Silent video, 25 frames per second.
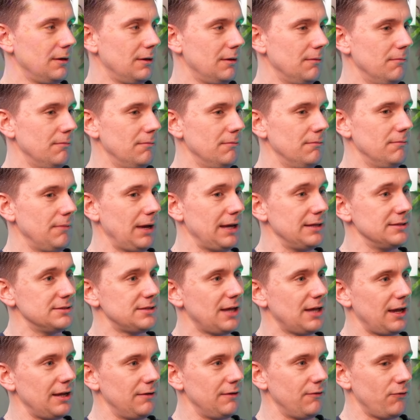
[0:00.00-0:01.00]

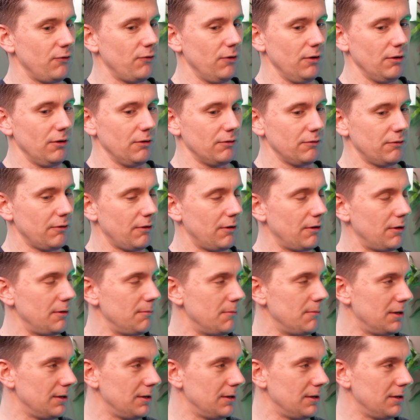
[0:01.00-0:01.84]
maintained for a long time?